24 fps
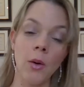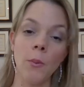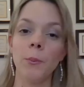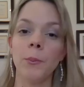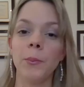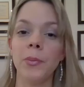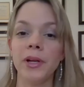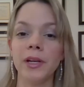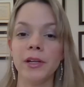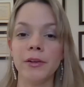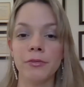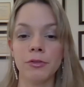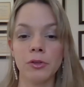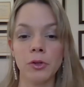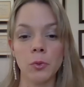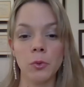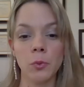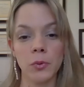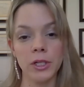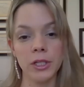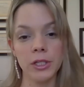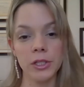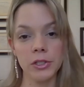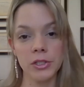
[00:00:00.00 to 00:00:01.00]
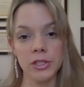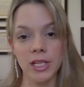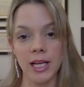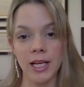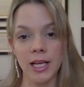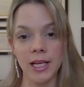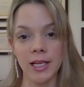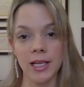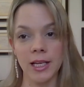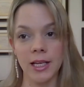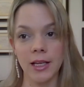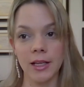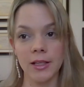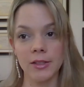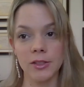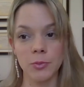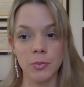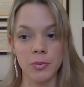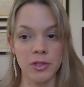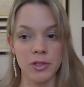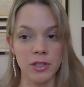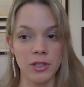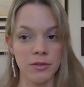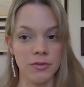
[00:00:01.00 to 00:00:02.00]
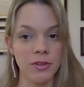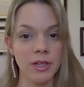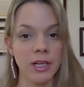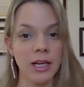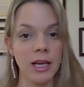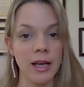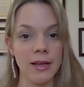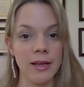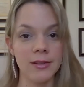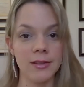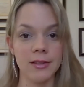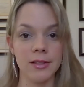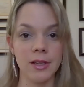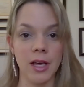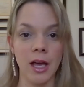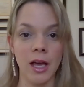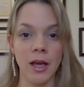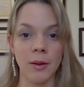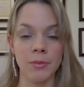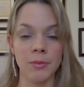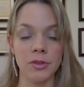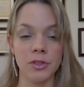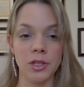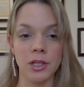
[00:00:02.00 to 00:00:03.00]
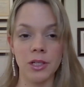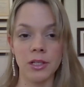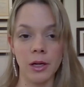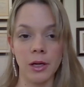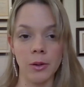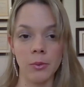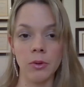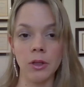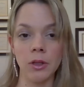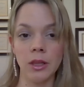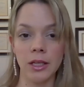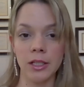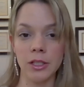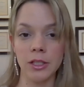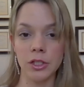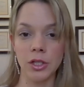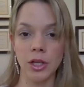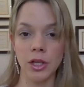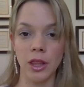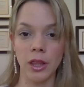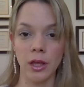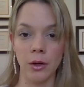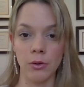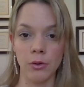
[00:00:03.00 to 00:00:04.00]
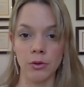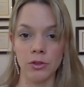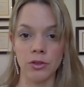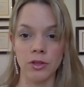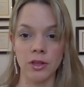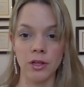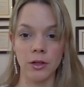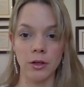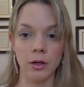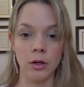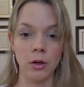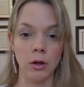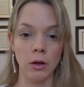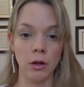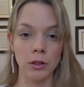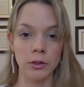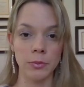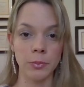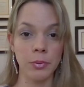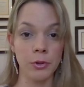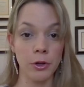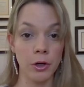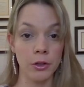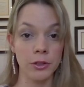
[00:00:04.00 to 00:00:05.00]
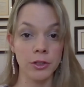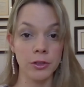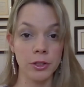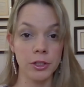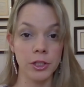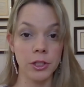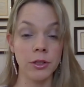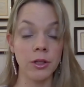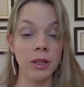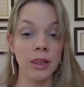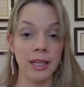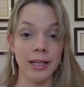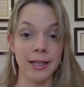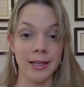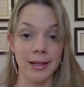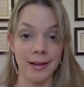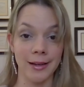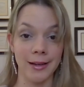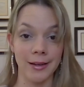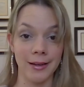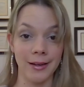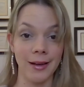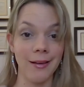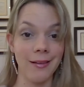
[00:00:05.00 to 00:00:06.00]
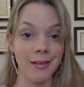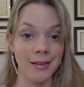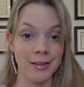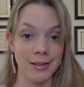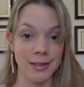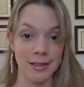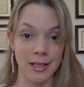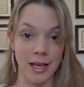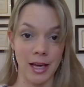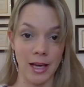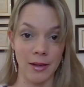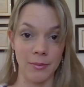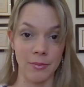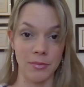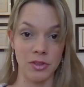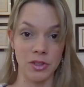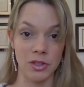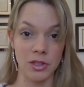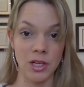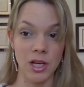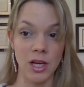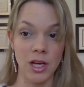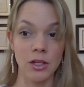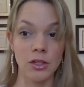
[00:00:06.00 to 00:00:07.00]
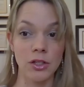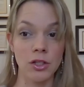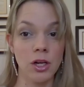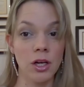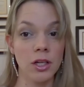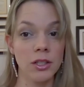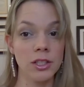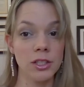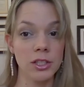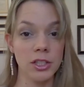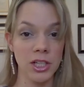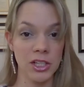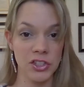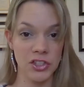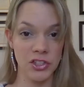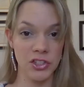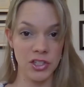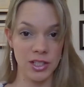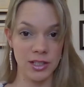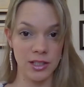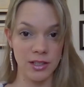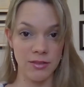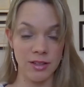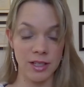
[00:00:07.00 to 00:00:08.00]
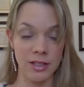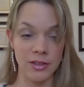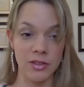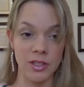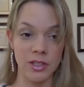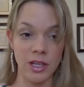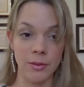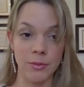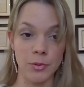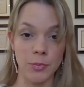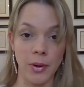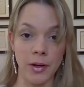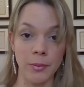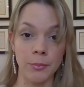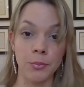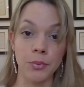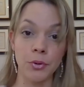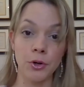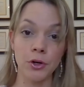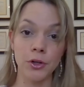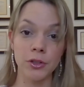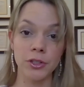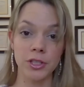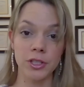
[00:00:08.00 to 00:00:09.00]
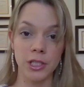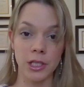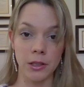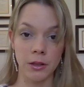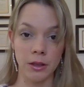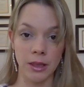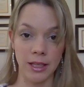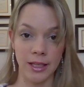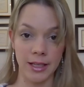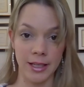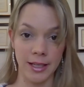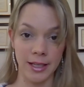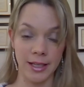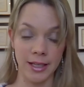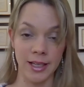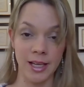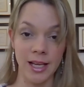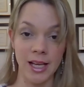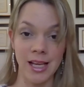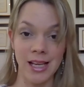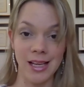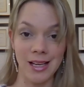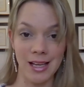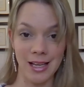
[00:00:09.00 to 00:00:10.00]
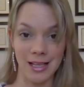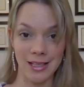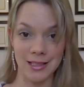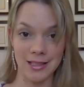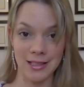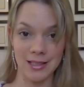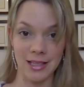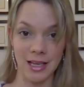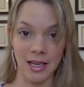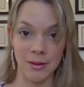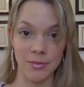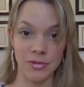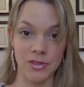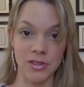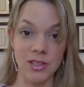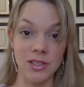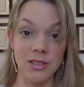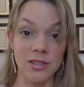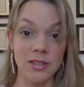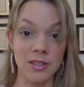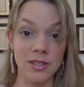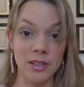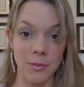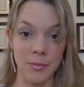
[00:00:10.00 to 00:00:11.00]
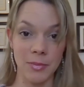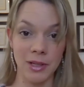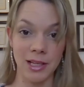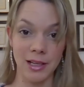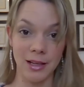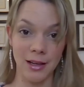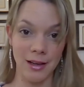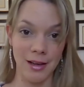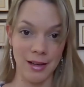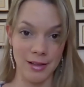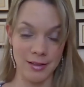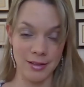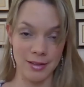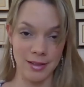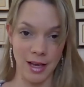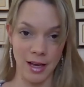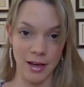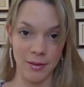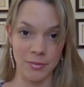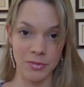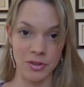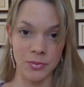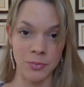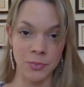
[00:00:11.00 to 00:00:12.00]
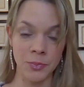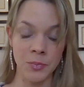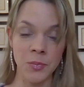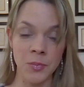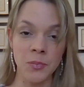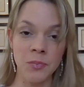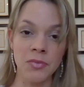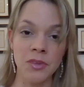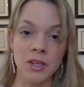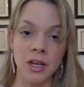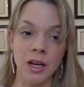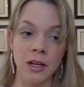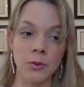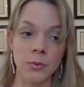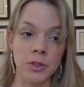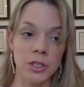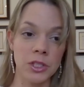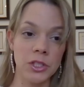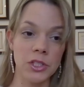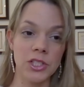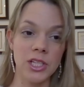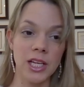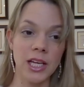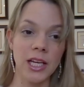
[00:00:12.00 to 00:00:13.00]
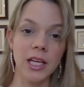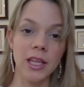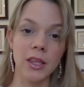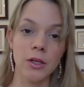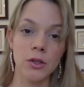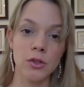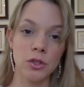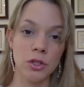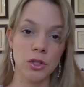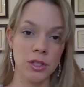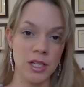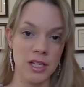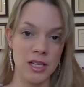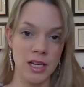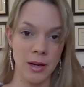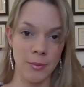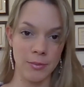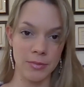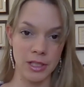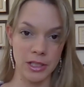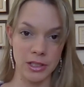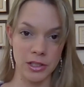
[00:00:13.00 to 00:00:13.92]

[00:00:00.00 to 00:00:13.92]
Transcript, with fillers: but if you were to take specific enzymes, and I will link to those, they're called proteolytic enzymes, not digestive enzymes, but proteolytic enzymes, systemic enzymes. And when you take those on an empty